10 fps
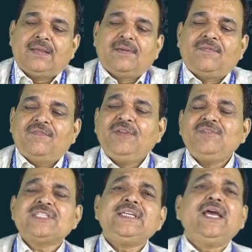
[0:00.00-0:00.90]
When we
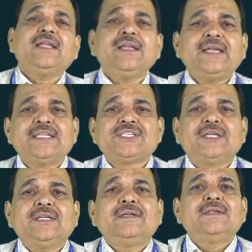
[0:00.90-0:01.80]
say other
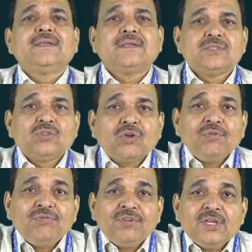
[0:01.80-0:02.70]
nature,
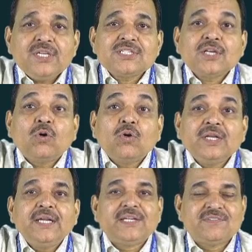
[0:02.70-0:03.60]
geography is a
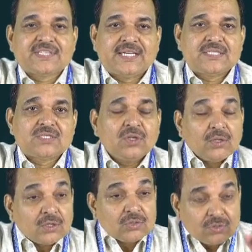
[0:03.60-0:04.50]
correlative science.
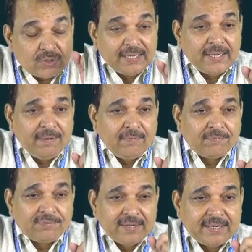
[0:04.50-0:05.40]
Today,
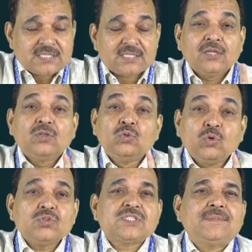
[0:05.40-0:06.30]
friends,
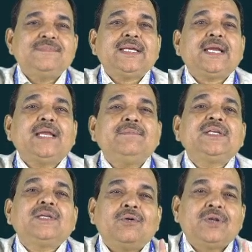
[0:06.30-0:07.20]
no subject can be
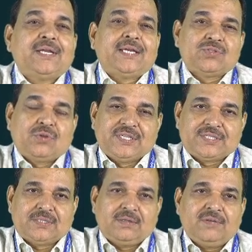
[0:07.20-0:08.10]
taught in
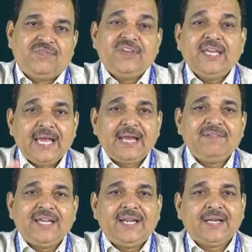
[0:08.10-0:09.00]
isolation. We have
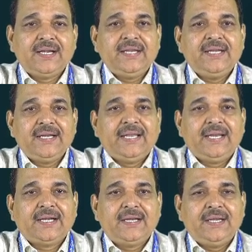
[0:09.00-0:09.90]
directly,
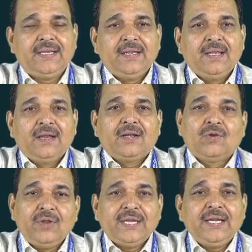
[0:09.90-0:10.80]
indirectly,
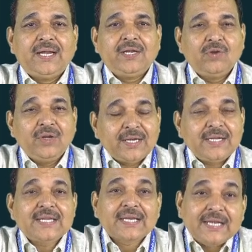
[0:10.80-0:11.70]
knowingly,
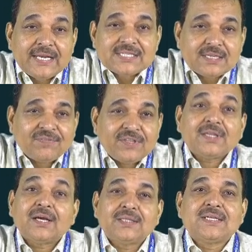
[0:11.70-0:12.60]
unknowingly relation with
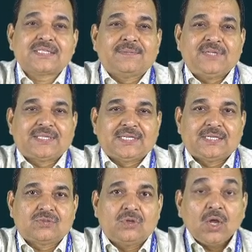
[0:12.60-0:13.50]
other subjects
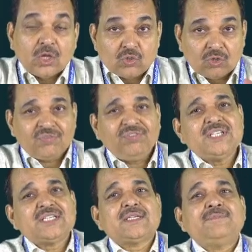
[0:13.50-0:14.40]
also. Geography is
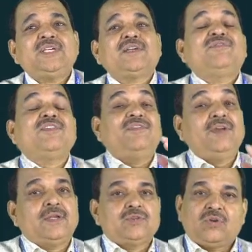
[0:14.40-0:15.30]
a subject
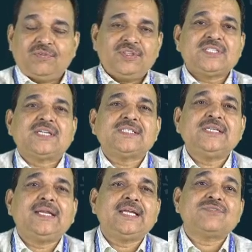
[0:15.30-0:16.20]
where geography is
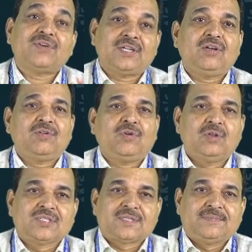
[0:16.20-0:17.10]
considered as father of all
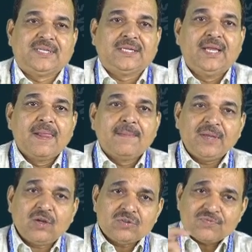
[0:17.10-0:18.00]
the subjects,
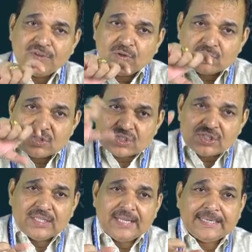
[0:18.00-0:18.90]
because we could
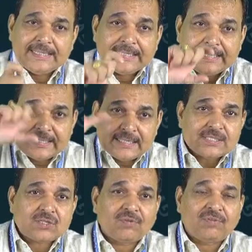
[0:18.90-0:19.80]
see that
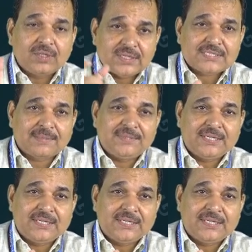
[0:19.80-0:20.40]
ingredients of other subjects,